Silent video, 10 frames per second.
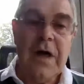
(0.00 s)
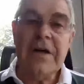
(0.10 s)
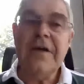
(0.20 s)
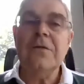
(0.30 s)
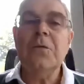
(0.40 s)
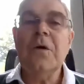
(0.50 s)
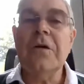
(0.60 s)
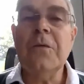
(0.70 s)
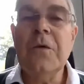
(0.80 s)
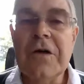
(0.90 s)
I think
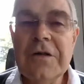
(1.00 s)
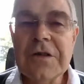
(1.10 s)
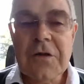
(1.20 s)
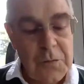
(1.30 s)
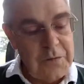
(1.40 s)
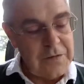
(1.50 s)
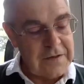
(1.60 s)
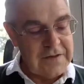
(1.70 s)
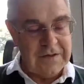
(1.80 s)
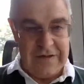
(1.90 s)
what can stop
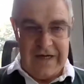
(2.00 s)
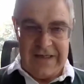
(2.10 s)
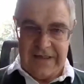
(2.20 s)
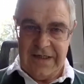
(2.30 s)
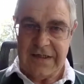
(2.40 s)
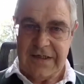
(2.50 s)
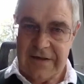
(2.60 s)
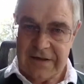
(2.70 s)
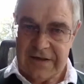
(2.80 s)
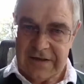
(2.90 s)
us getting into
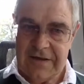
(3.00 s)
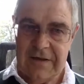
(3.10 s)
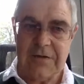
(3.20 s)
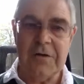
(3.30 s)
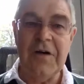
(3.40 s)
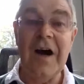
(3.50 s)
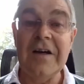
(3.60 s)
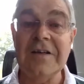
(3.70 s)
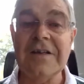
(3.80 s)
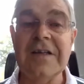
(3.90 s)
this sort of
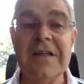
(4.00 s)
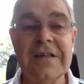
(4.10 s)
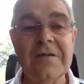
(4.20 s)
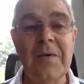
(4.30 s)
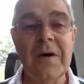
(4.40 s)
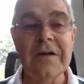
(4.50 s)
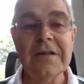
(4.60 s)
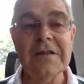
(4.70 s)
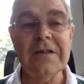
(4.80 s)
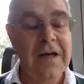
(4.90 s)
higher state of
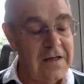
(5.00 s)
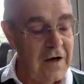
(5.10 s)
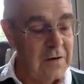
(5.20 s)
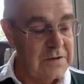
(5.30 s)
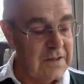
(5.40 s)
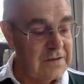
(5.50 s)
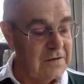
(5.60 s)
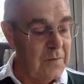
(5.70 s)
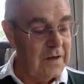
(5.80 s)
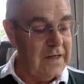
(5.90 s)
mind, calmer state of
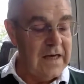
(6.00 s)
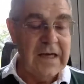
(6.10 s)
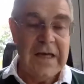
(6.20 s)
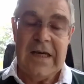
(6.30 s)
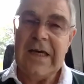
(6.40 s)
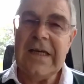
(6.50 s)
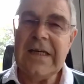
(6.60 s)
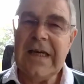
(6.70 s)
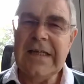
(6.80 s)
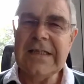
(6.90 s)
mind,
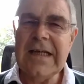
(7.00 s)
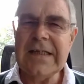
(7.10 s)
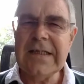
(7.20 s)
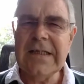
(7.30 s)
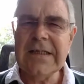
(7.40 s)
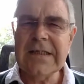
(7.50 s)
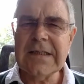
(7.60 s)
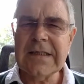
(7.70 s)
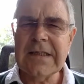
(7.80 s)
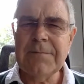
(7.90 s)
is
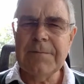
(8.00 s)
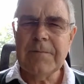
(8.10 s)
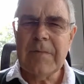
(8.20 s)
the